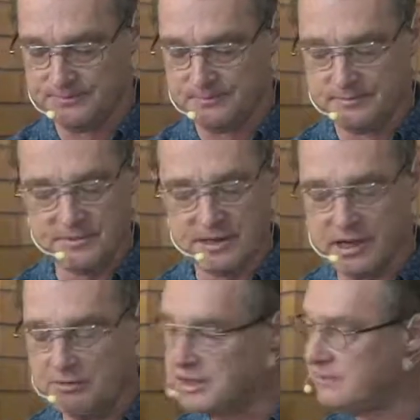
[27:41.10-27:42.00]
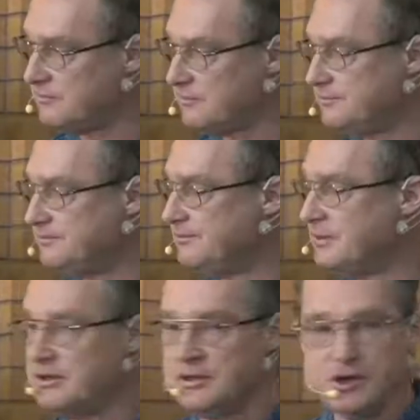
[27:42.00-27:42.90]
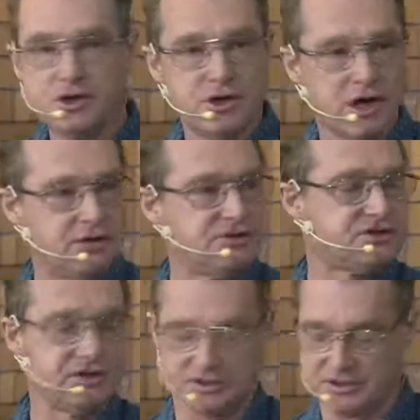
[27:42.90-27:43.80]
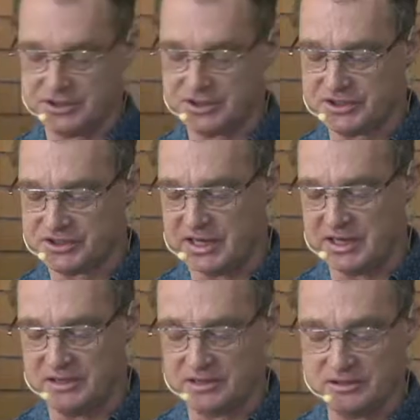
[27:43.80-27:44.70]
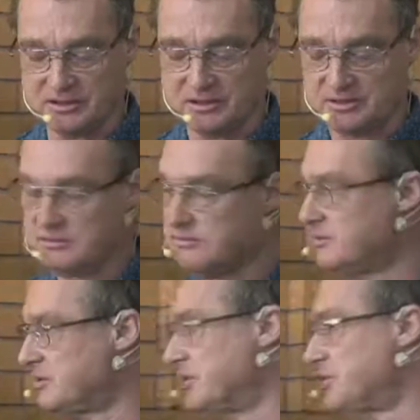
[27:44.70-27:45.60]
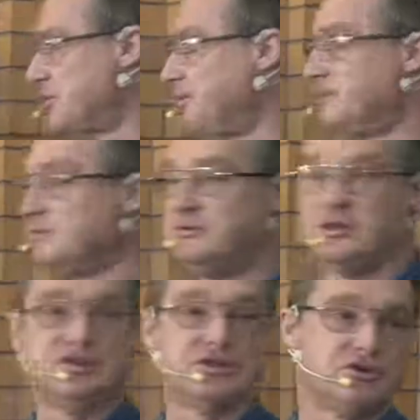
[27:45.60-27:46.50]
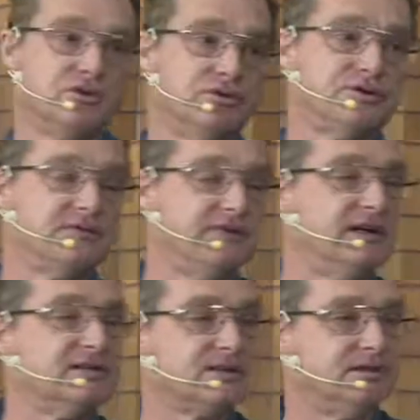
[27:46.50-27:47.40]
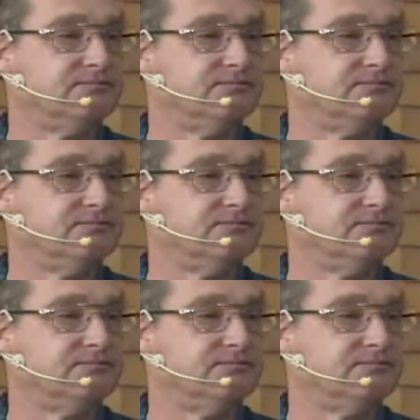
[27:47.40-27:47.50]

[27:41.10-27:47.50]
No evil, no sickness can stop Jesus' cause advancing.